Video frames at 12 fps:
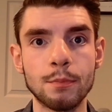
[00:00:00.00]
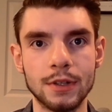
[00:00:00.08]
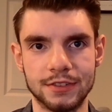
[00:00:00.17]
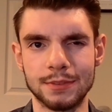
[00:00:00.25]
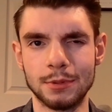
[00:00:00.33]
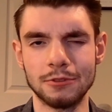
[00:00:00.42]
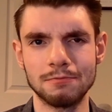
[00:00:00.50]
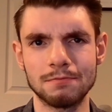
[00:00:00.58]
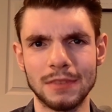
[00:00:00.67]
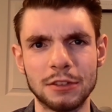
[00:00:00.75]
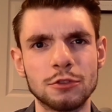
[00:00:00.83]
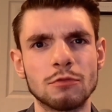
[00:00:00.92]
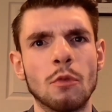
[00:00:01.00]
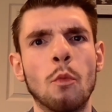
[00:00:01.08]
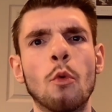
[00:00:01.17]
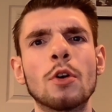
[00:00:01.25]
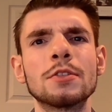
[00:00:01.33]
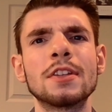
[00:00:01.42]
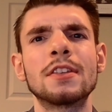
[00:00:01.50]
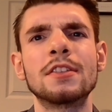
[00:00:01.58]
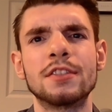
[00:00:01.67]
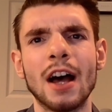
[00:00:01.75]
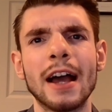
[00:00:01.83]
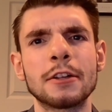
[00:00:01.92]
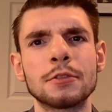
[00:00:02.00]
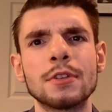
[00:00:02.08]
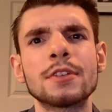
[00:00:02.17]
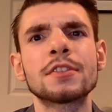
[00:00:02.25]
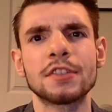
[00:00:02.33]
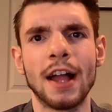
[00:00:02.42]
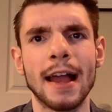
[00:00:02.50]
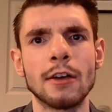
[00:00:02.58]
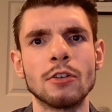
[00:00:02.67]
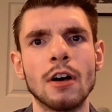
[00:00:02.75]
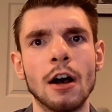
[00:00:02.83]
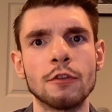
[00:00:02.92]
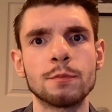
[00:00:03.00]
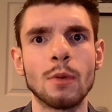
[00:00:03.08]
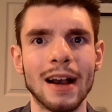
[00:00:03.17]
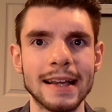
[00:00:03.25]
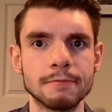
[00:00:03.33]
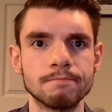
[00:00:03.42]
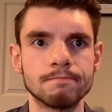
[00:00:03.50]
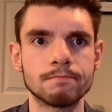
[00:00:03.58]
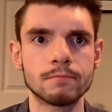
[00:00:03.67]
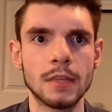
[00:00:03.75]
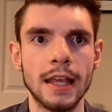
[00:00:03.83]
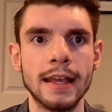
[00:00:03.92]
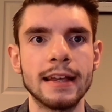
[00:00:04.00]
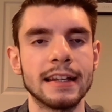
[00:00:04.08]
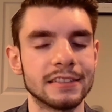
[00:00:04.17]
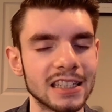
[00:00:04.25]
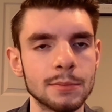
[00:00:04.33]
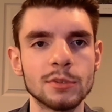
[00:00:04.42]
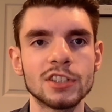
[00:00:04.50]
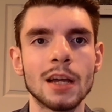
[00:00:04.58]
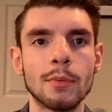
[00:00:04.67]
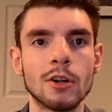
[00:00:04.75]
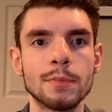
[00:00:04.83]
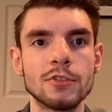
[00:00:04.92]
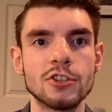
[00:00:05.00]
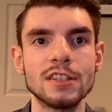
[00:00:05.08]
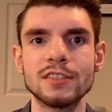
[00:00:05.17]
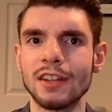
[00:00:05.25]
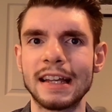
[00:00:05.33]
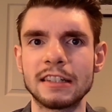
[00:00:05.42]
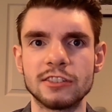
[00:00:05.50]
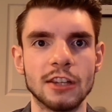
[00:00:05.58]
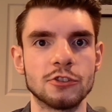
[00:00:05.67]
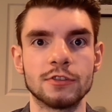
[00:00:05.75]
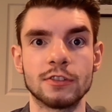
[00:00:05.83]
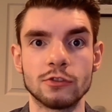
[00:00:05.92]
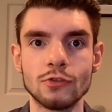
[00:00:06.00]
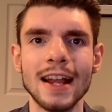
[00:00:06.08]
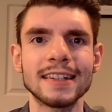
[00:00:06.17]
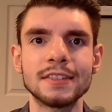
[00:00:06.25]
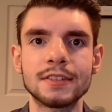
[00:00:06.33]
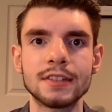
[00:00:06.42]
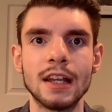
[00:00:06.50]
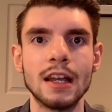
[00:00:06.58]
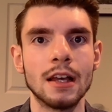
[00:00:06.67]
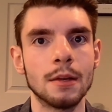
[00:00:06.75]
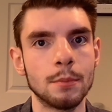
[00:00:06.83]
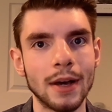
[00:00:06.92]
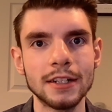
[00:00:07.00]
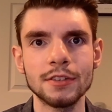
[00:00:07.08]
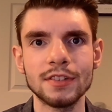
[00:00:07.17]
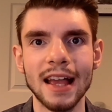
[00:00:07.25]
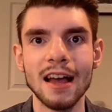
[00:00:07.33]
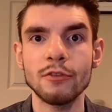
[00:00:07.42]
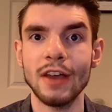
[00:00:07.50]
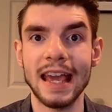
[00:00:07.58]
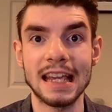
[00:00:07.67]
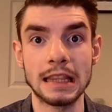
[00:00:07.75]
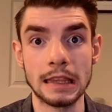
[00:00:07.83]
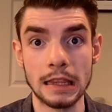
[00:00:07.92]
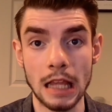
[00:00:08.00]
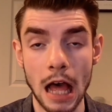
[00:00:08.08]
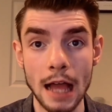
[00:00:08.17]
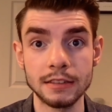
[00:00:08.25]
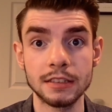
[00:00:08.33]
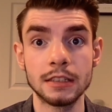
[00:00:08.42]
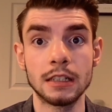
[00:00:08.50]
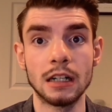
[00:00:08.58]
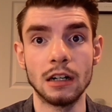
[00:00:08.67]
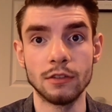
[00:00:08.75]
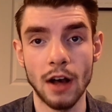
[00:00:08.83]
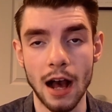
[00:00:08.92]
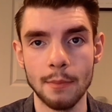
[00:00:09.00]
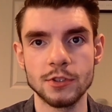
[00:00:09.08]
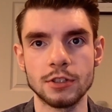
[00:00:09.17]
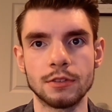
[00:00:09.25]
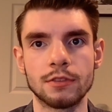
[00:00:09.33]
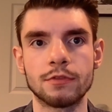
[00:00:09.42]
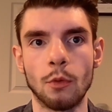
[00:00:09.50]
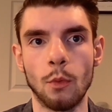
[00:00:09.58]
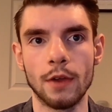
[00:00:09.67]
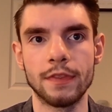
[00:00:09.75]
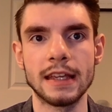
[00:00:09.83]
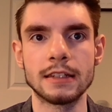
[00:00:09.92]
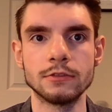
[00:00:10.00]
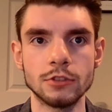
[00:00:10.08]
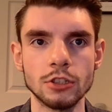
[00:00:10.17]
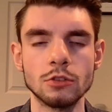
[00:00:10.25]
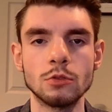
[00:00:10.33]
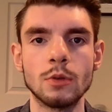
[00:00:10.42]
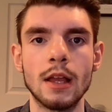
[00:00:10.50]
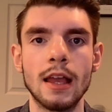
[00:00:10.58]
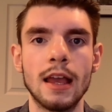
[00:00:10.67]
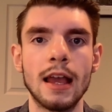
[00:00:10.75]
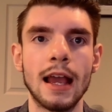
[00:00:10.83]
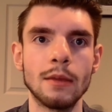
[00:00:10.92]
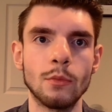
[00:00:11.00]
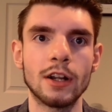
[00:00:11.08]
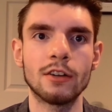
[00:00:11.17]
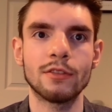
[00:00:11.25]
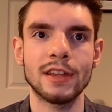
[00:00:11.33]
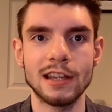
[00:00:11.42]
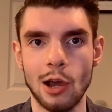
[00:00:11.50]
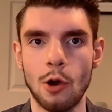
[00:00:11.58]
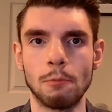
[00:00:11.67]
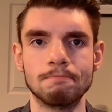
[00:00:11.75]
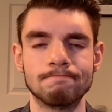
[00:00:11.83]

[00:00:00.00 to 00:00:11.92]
principle is to reward the desired style of play. In tabletop RPGs like Dungeons & Dragons, players have a lot of options for what they can do and where they go.